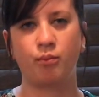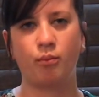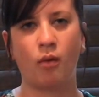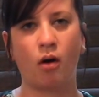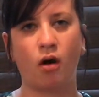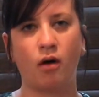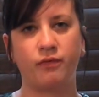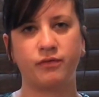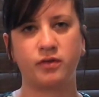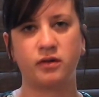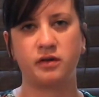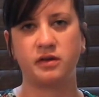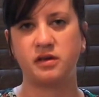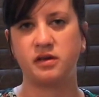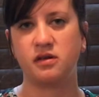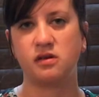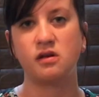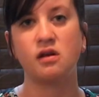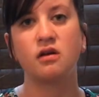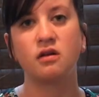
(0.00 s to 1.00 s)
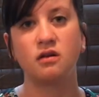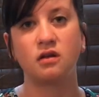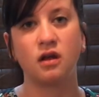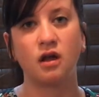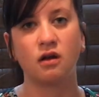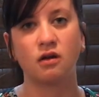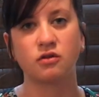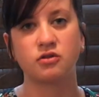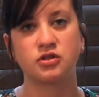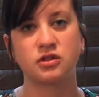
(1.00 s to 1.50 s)
off the
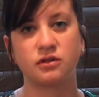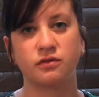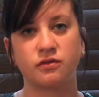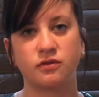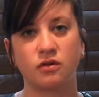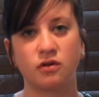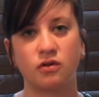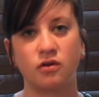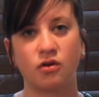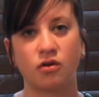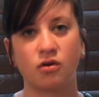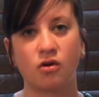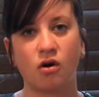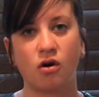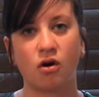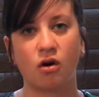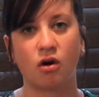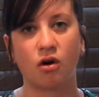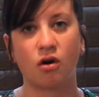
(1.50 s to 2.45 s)
gear shifter in your car.